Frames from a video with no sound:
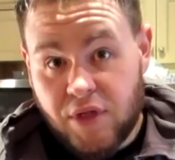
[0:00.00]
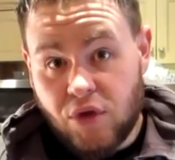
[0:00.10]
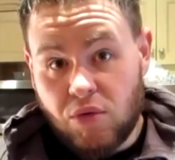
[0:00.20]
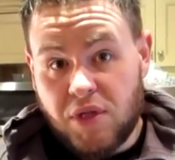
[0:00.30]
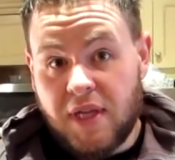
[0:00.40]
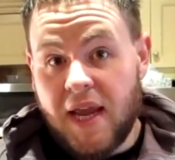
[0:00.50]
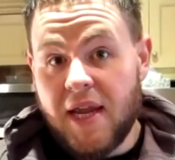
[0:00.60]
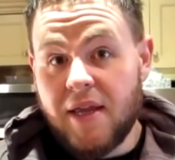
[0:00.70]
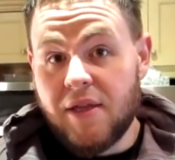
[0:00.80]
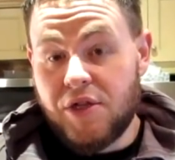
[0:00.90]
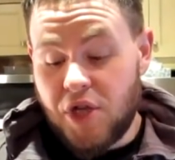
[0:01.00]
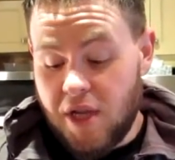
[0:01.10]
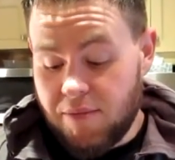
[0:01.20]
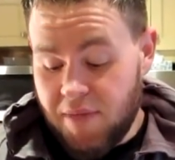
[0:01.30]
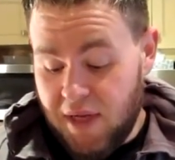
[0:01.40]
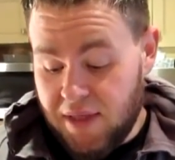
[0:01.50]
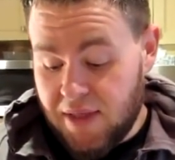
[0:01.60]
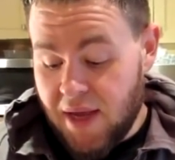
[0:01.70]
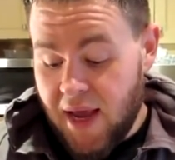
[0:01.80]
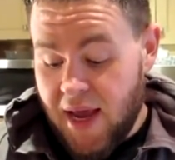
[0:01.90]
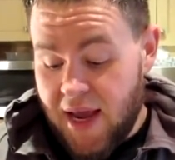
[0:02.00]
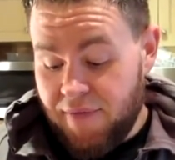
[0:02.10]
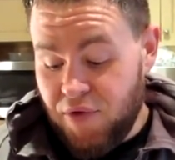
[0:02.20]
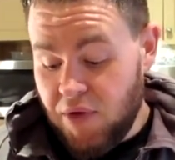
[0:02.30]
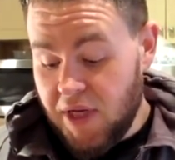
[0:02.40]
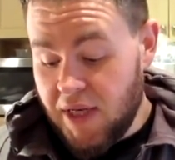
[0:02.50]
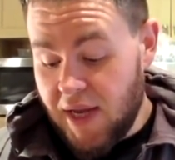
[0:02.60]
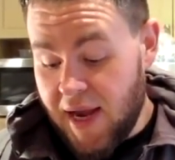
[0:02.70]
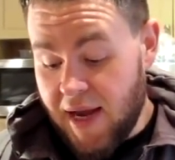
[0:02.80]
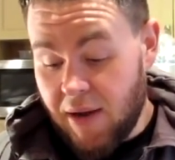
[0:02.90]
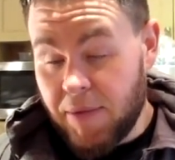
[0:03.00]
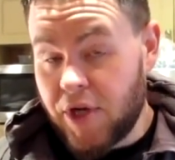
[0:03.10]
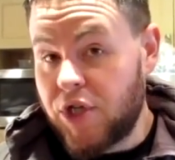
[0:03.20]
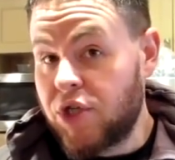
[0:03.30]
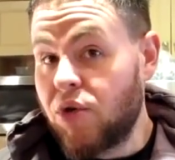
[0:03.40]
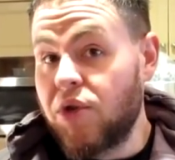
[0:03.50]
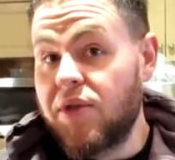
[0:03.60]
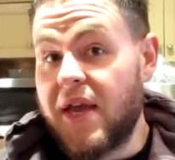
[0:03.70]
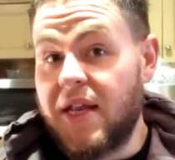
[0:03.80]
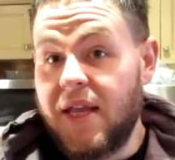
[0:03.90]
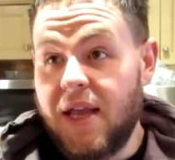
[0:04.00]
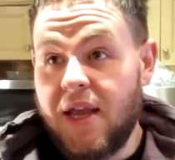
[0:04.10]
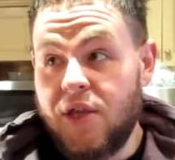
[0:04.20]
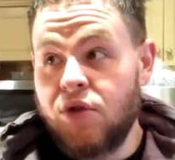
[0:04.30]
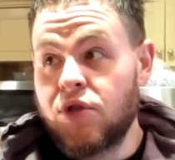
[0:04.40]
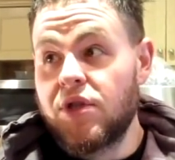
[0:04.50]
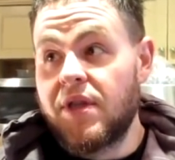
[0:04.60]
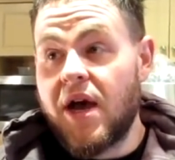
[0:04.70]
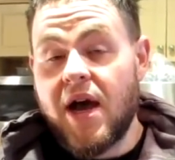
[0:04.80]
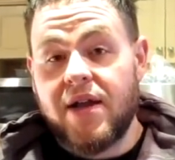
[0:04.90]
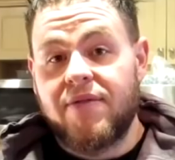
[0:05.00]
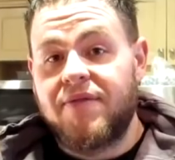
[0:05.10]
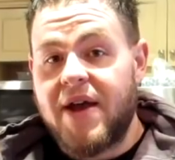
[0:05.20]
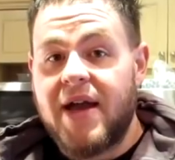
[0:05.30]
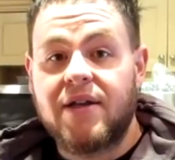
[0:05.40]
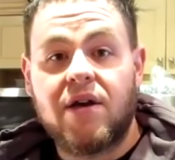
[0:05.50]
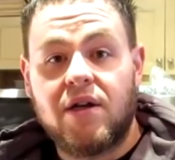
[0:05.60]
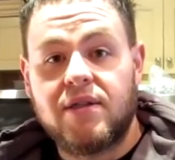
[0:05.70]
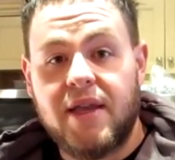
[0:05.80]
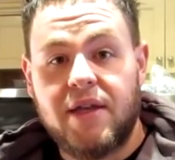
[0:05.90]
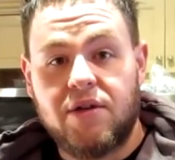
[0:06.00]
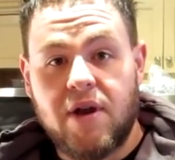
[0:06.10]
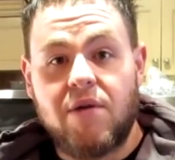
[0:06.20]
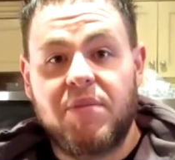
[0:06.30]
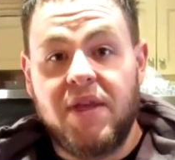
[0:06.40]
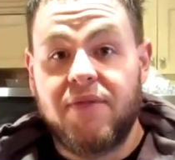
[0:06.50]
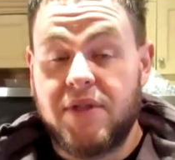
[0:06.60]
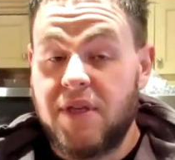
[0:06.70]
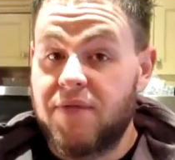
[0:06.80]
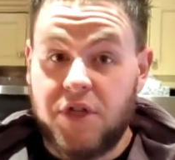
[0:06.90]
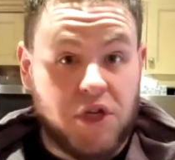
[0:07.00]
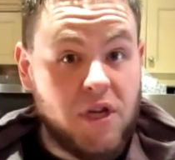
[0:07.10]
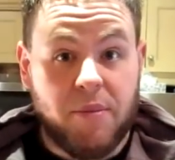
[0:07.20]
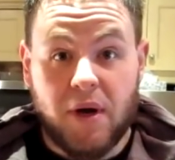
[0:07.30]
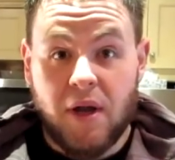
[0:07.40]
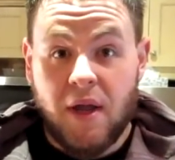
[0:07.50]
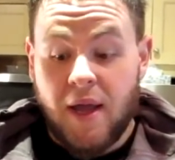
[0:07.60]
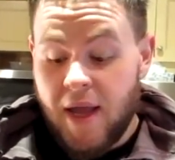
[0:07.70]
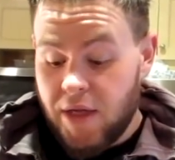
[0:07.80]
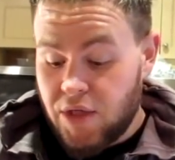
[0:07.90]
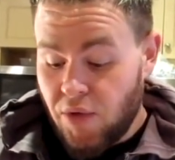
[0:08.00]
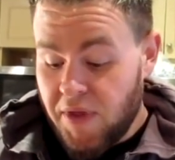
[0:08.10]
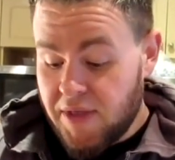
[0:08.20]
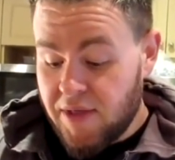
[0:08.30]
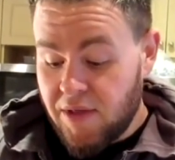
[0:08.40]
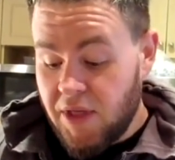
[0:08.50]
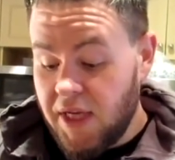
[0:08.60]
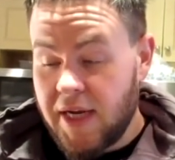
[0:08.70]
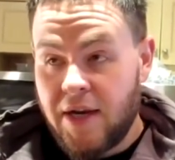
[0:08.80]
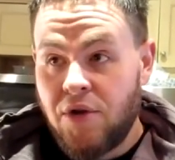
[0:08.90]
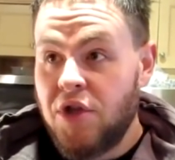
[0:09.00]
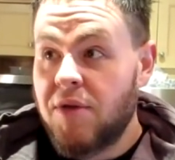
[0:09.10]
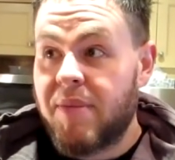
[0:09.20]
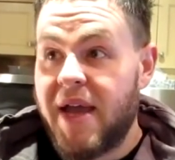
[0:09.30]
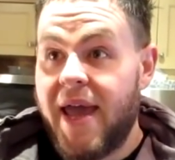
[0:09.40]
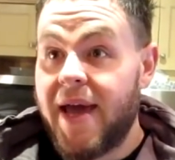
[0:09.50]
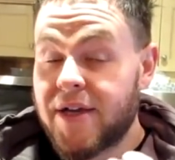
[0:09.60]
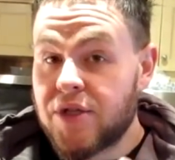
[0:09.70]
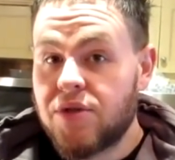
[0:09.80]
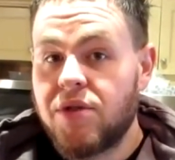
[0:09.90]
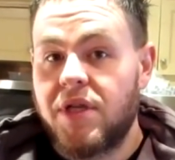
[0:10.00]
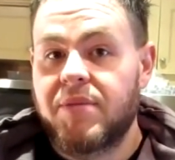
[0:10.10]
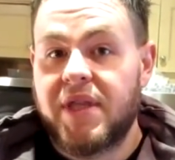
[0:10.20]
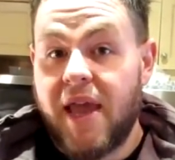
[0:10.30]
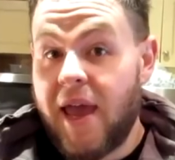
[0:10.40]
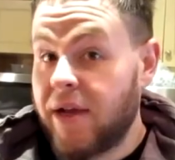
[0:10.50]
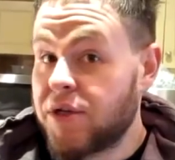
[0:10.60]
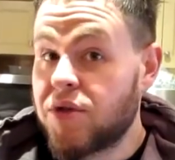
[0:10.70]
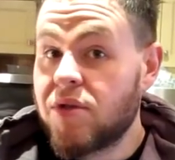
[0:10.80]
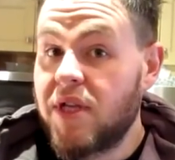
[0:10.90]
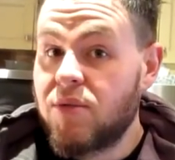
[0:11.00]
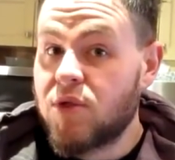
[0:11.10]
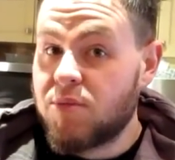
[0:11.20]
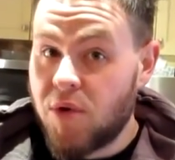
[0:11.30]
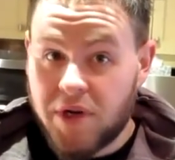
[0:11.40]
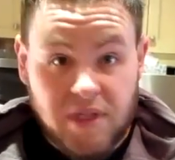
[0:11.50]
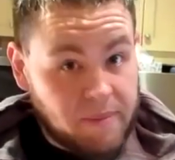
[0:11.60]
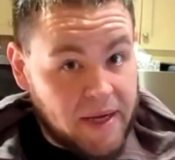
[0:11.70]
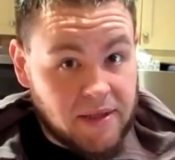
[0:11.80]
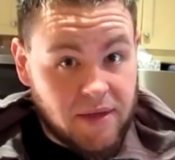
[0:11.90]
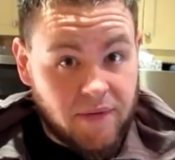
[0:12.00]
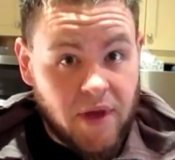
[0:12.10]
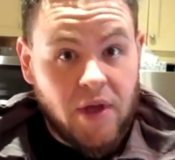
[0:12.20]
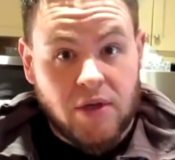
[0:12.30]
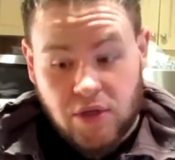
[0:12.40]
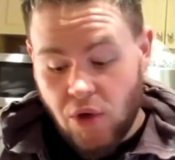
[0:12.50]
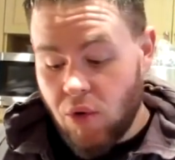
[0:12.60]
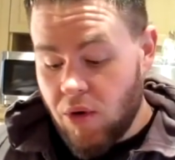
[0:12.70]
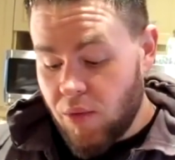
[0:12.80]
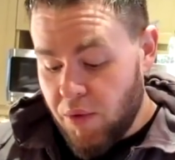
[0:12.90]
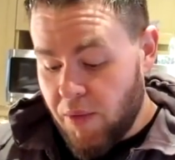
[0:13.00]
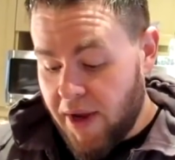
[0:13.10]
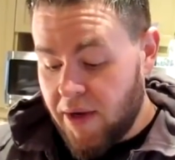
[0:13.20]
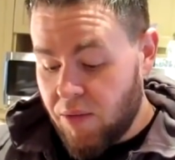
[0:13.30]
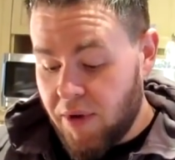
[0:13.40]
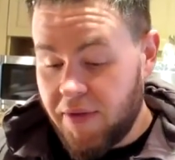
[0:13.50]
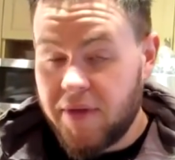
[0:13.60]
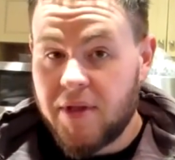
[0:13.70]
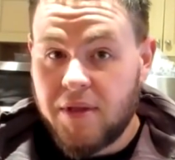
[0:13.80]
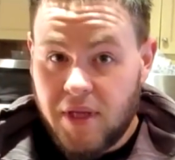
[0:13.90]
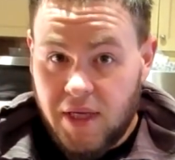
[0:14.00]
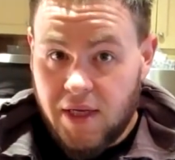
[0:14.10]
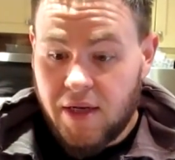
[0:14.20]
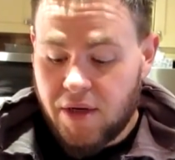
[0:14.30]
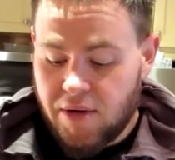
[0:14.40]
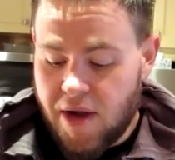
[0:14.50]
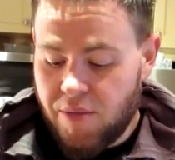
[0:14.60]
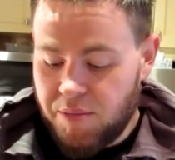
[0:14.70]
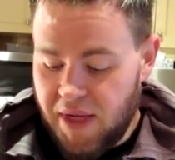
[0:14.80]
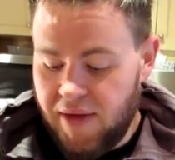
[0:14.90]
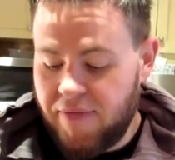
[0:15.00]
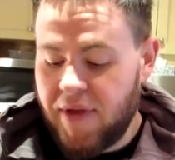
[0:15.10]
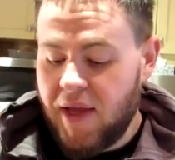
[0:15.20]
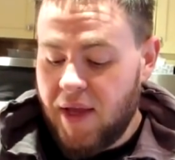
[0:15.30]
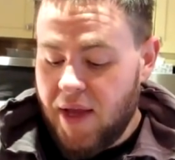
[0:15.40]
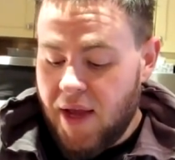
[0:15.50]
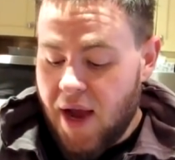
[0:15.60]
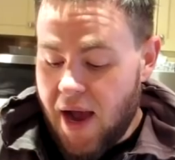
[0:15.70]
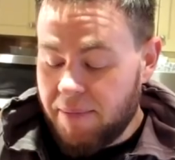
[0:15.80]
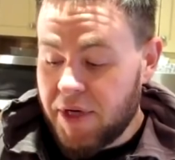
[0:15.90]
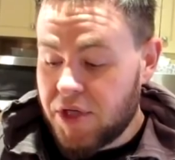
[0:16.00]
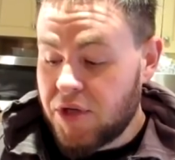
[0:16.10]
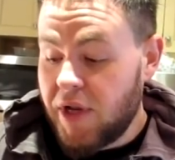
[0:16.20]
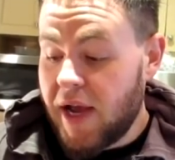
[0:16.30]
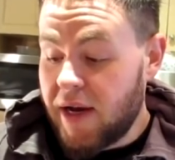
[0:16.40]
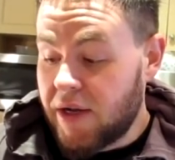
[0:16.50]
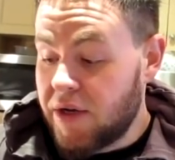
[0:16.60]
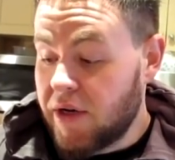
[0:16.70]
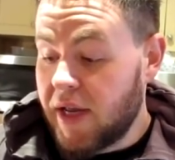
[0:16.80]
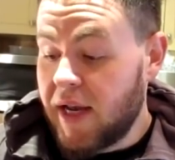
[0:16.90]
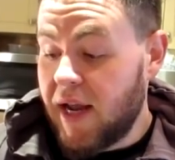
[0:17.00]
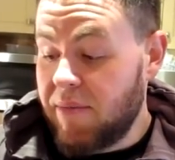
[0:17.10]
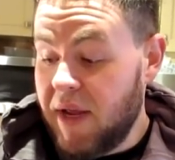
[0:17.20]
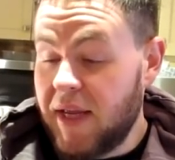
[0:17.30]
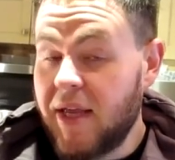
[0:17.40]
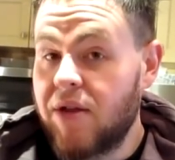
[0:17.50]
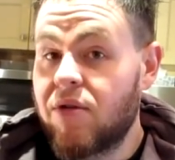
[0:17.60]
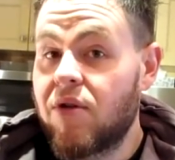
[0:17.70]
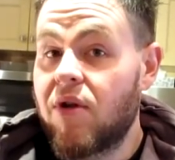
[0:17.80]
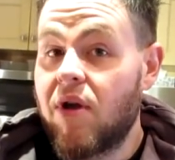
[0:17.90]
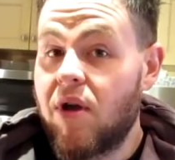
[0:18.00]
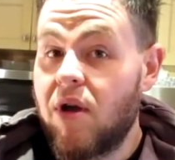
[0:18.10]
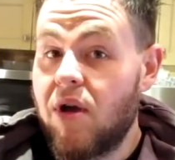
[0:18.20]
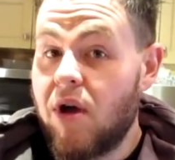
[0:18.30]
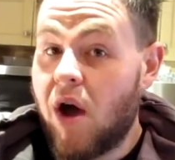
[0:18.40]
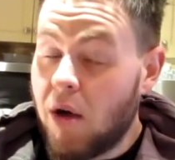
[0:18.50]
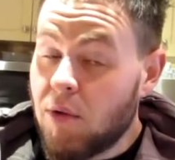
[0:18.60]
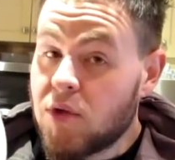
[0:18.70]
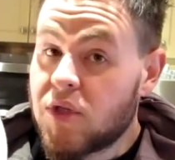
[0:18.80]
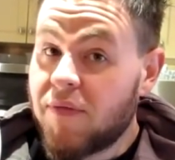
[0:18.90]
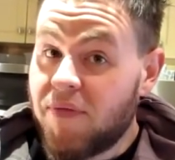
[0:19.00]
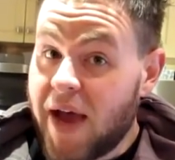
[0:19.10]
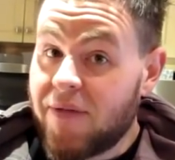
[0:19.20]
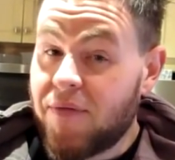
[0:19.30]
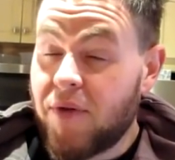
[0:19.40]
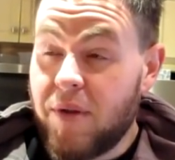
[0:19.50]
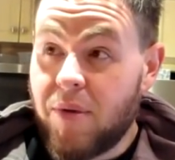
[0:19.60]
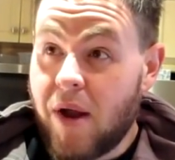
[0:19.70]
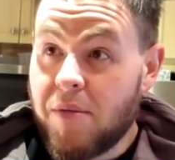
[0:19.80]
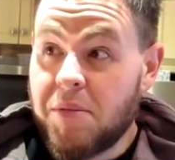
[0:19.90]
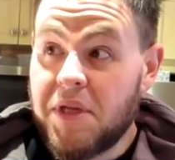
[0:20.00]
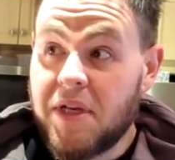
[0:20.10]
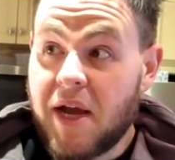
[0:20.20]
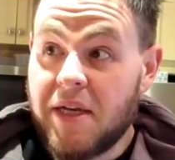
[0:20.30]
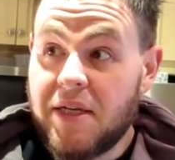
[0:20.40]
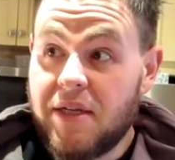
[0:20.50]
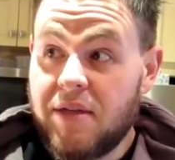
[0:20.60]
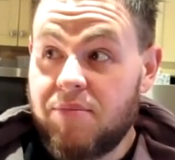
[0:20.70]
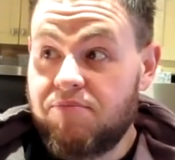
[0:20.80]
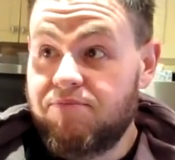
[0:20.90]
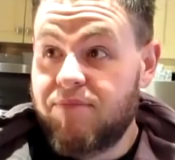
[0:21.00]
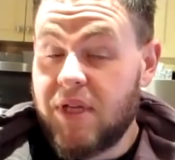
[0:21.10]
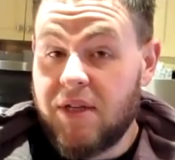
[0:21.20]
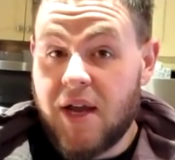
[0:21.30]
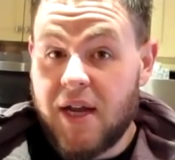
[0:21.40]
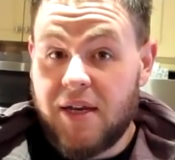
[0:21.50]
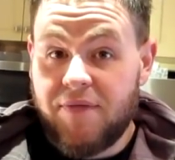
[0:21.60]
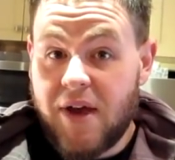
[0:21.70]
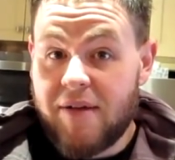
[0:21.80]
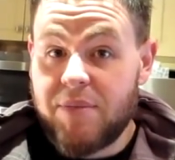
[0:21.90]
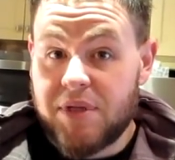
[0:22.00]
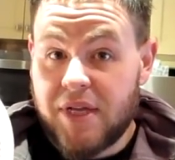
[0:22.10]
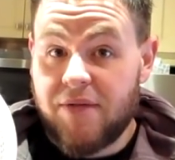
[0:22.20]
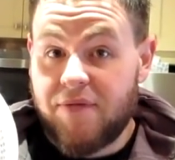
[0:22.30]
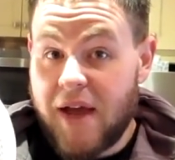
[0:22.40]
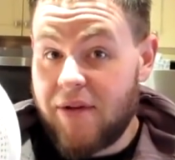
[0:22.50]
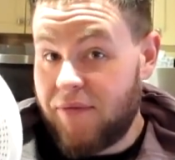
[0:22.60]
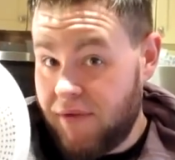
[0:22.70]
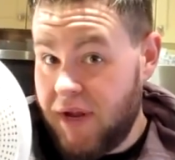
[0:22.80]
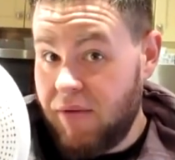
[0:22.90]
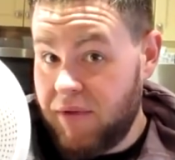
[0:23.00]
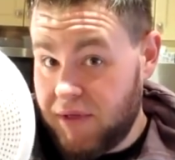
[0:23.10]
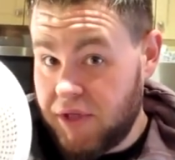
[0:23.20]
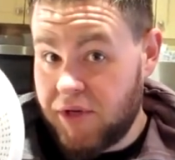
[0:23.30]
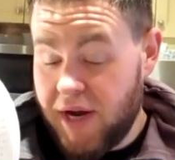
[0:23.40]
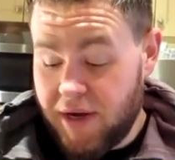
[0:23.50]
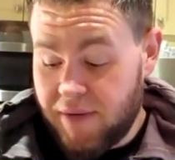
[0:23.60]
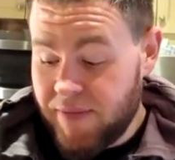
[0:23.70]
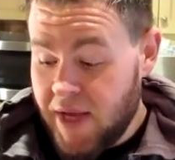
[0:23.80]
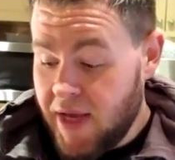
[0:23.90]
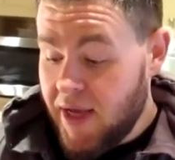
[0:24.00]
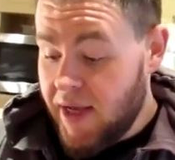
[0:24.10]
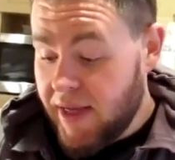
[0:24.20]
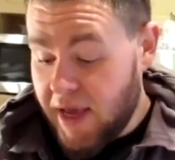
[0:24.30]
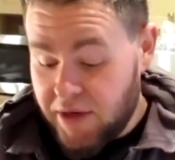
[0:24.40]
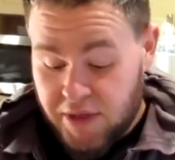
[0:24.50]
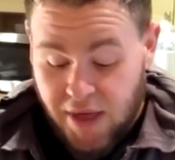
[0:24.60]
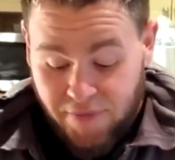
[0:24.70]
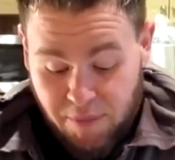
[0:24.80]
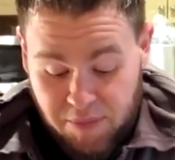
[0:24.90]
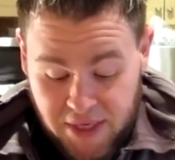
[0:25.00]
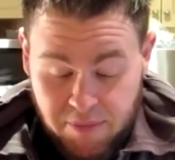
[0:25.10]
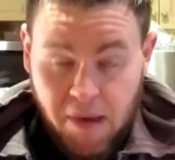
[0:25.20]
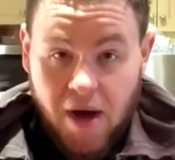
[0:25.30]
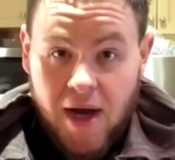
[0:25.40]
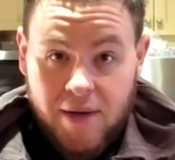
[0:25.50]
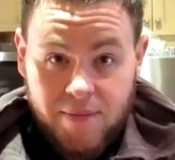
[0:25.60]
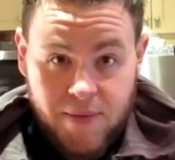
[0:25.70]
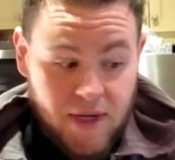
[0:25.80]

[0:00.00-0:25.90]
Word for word: So take cheap meats. If you need, and I'm gonna show you that usually the higher fat content ground beef is even cheaper. So this is lean. I know you can buy extra lean, but the extra lean was more expensive. So we went with lean ground beef. I'm gonna show you how to cook it and make it almost fat free, probably 90 to 95% fat free with a strainer. Get yourself a big pot.